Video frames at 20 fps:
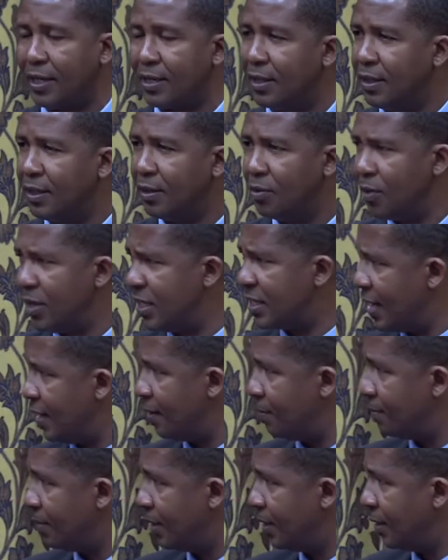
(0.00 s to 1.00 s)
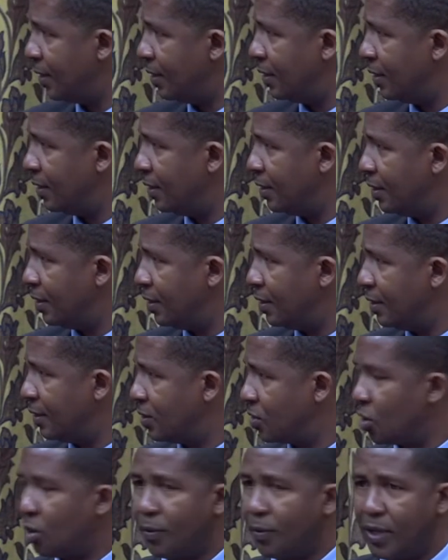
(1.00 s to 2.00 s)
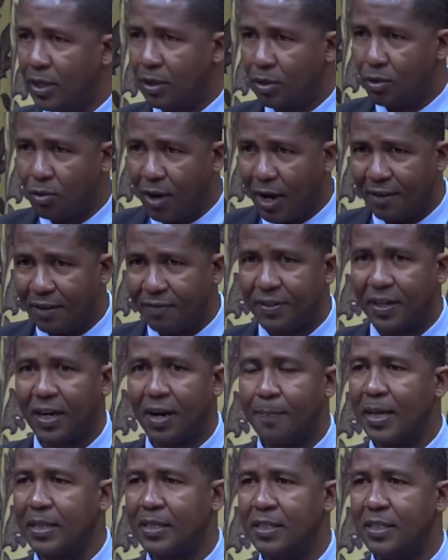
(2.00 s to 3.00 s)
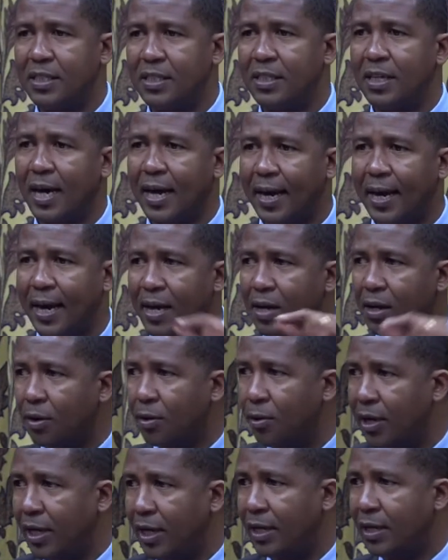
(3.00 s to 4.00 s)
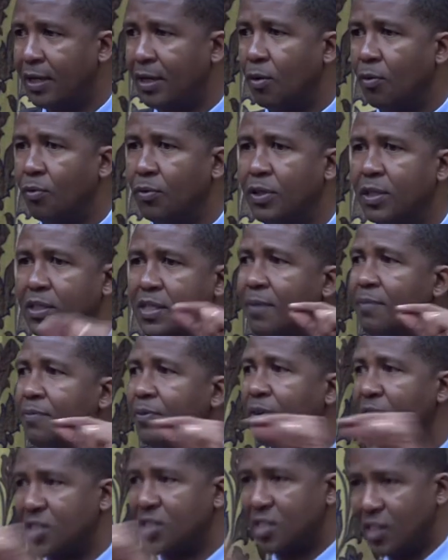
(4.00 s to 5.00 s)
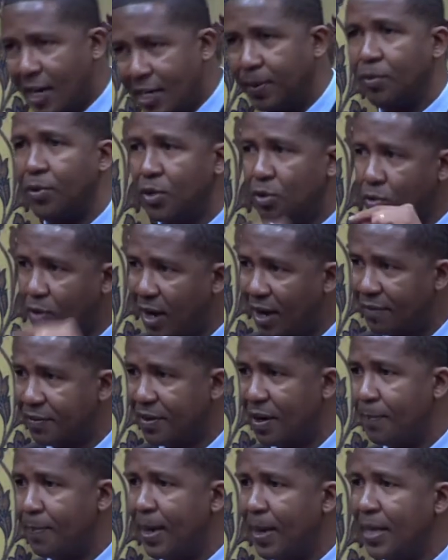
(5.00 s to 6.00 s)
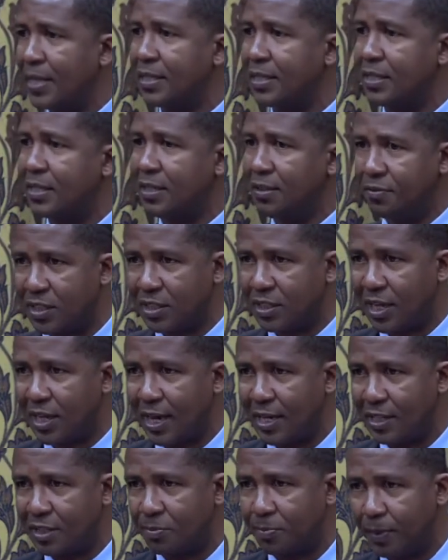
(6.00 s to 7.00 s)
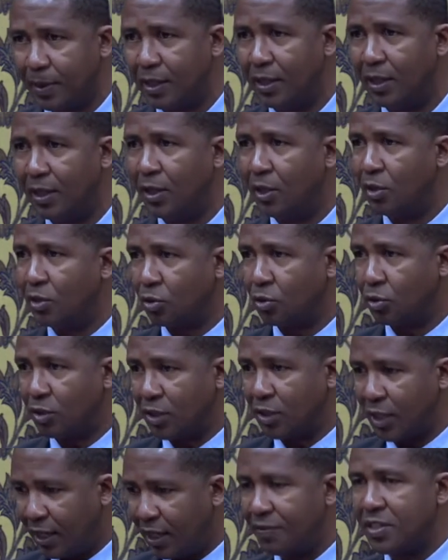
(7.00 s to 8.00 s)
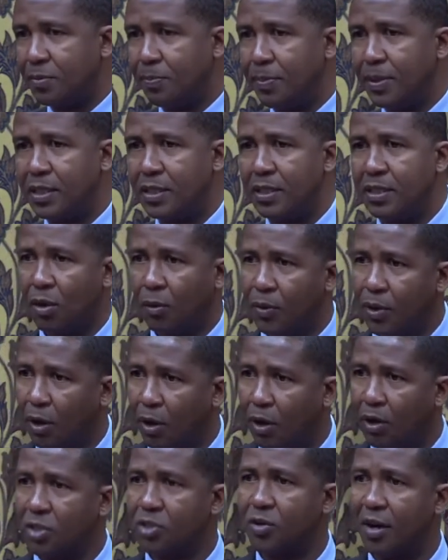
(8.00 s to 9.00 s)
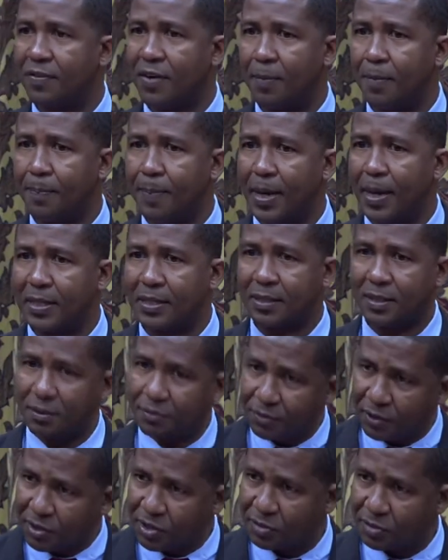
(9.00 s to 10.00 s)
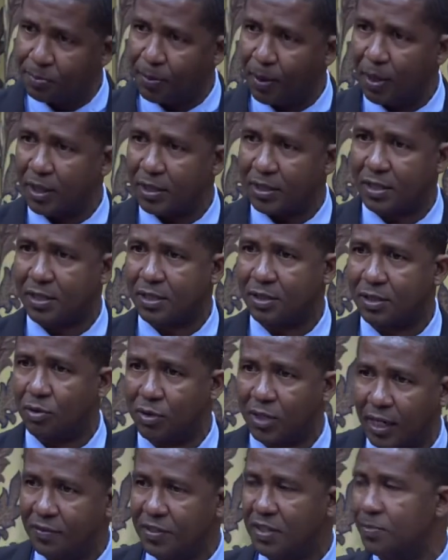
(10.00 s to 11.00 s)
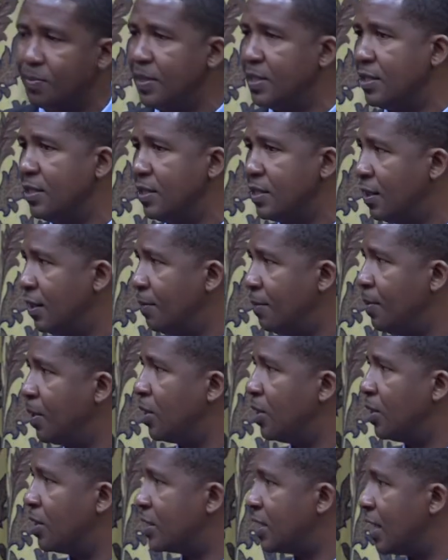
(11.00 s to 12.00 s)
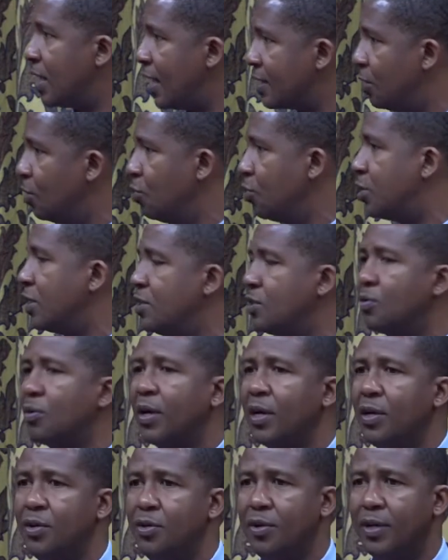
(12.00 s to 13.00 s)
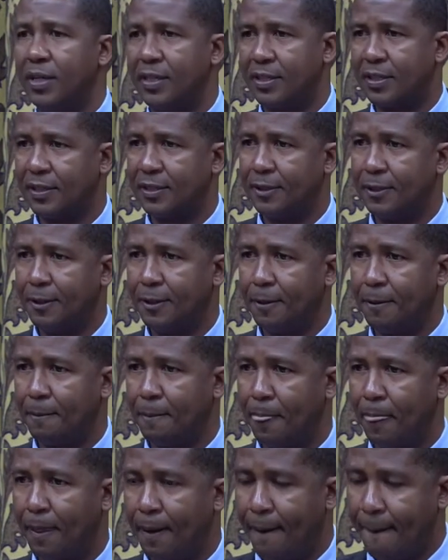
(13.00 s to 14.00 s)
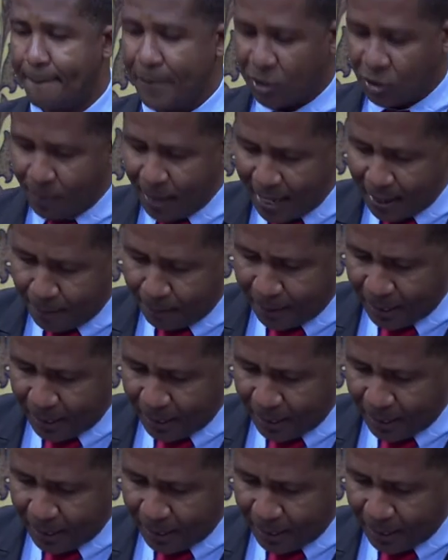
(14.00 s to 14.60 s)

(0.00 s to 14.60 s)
Who designed them? So we do have the capacity, and I agree. The same for SLASPA. We do have capacity for SLASPA to take care of its business. We also have capacity for sports to take care of its business, because there are St. Lucians who can do it. So, Madam